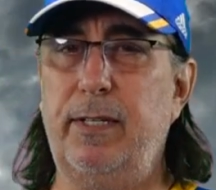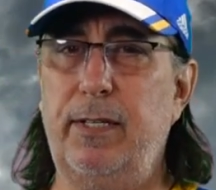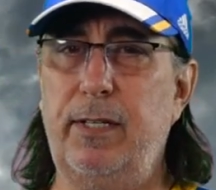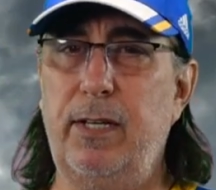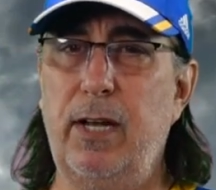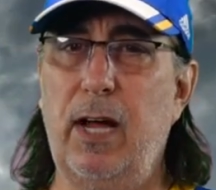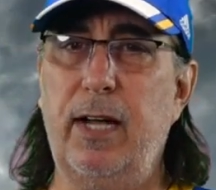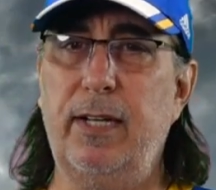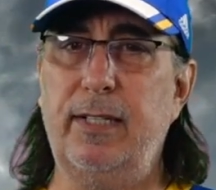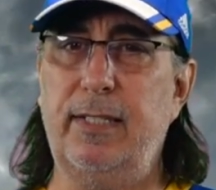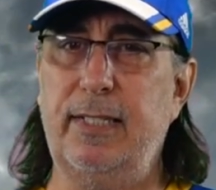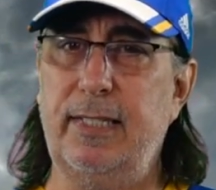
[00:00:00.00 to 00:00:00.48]

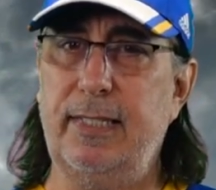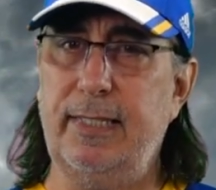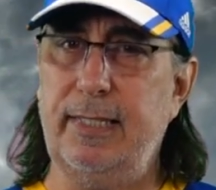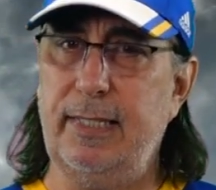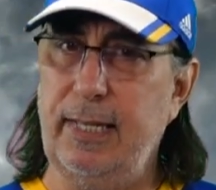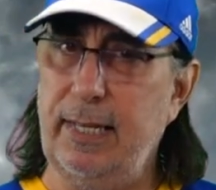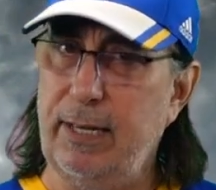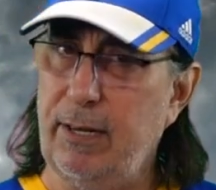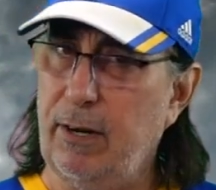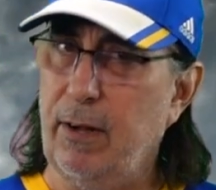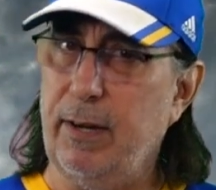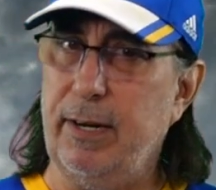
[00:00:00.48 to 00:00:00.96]
not
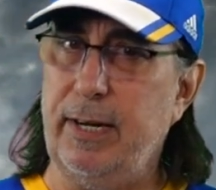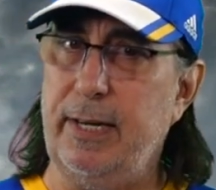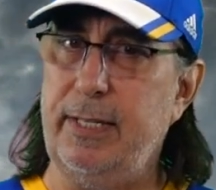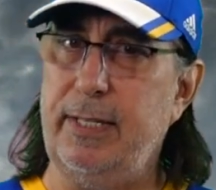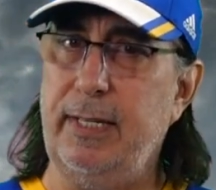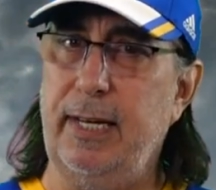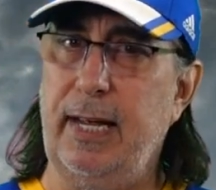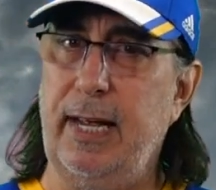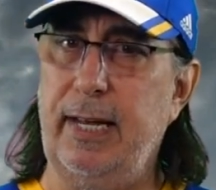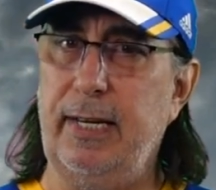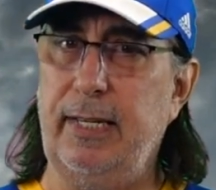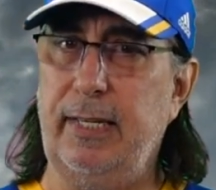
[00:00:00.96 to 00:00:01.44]
sit on
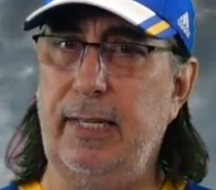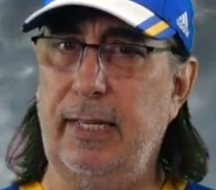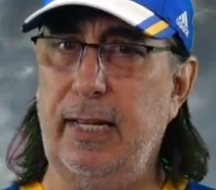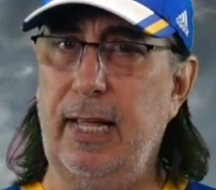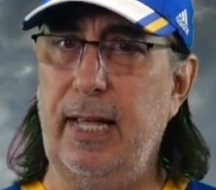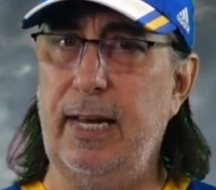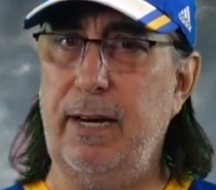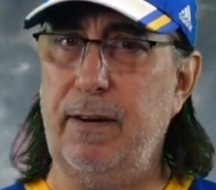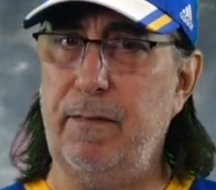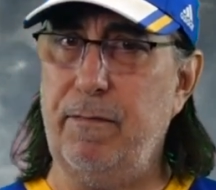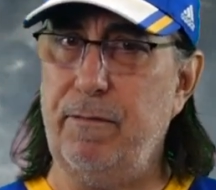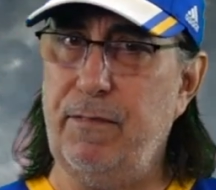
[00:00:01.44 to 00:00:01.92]
it and
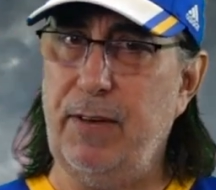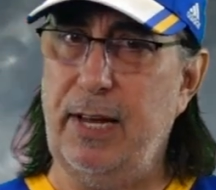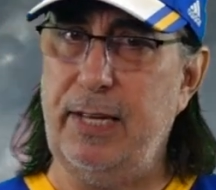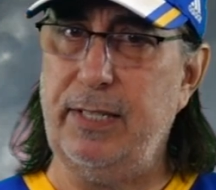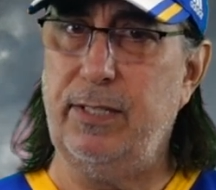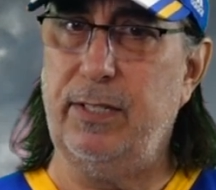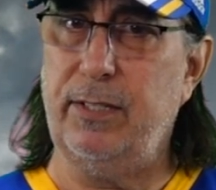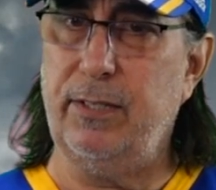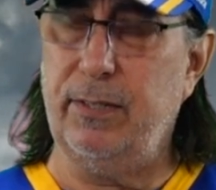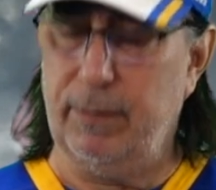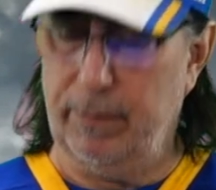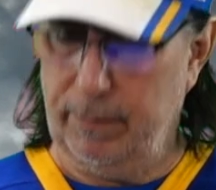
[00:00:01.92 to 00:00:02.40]
let it
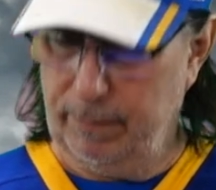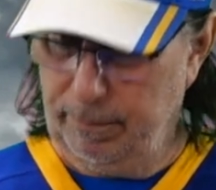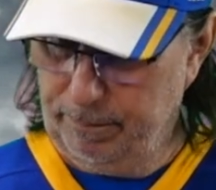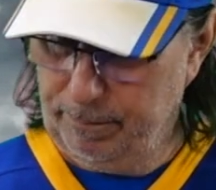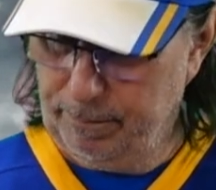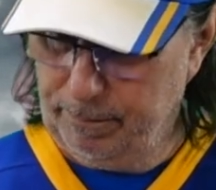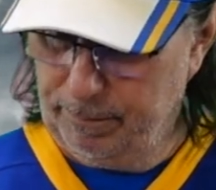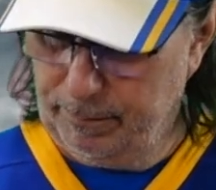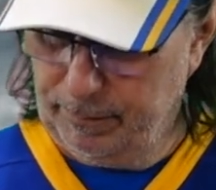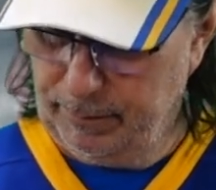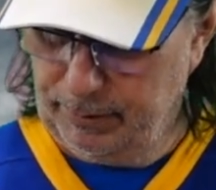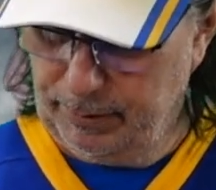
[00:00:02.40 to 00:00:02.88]
fester.
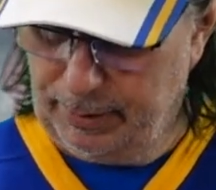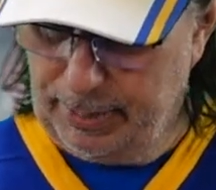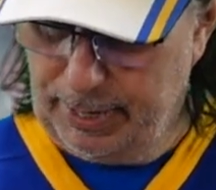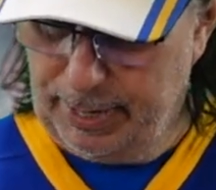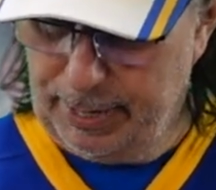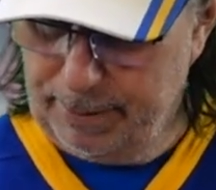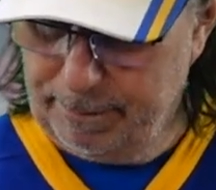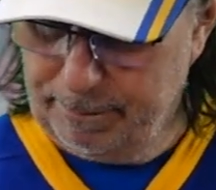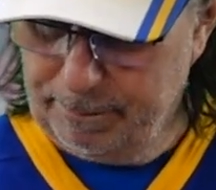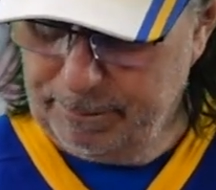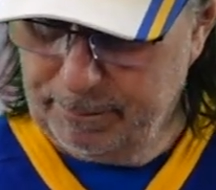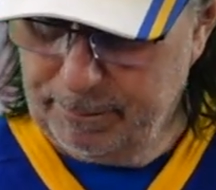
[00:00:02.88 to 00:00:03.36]

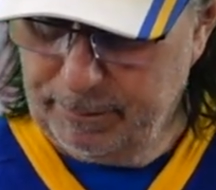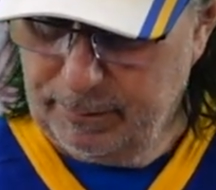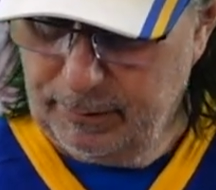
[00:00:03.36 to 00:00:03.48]
Okay?